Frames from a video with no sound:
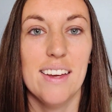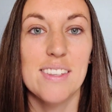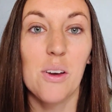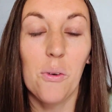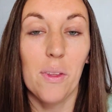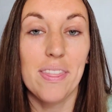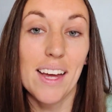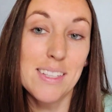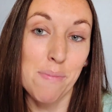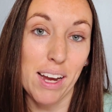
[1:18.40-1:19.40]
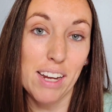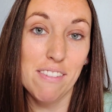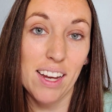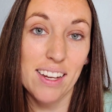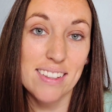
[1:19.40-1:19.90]
So that's my
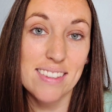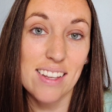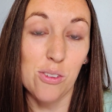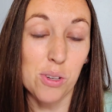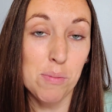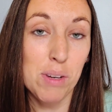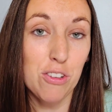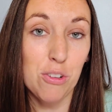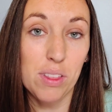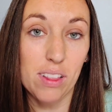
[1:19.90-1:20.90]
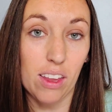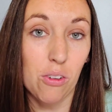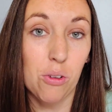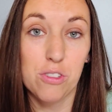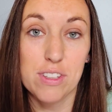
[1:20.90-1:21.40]
advice. You can make do with
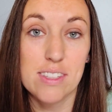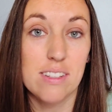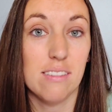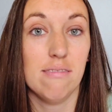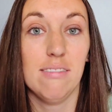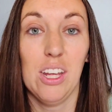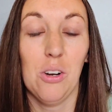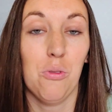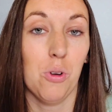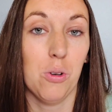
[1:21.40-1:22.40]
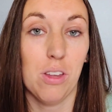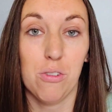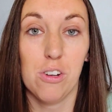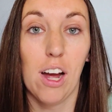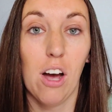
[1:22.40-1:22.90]
little. Just, you know, rotate
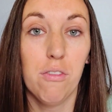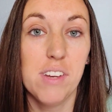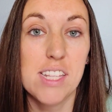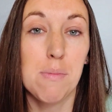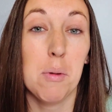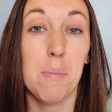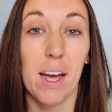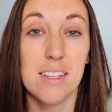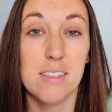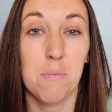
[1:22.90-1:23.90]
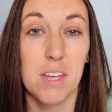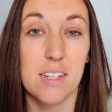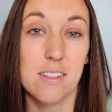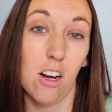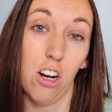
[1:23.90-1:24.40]
through your outfits, maybe buy some
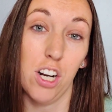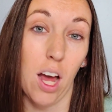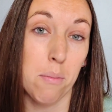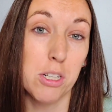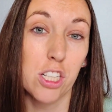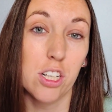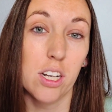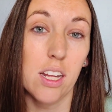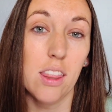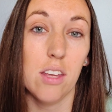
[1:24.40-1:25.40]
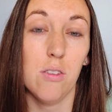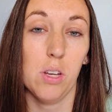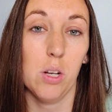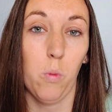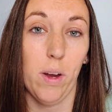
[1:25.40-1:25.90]
things that are not maternity that you
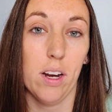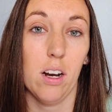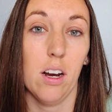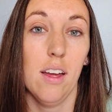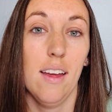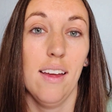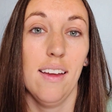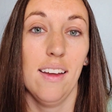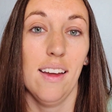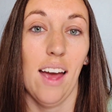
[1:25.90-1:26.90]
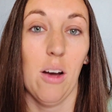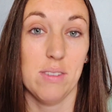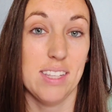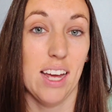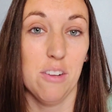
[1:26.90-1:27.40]
can wear
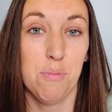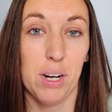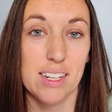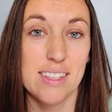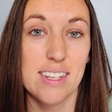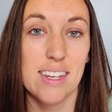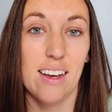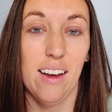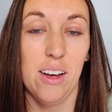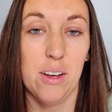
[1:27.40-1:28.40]
outside of pregnancy,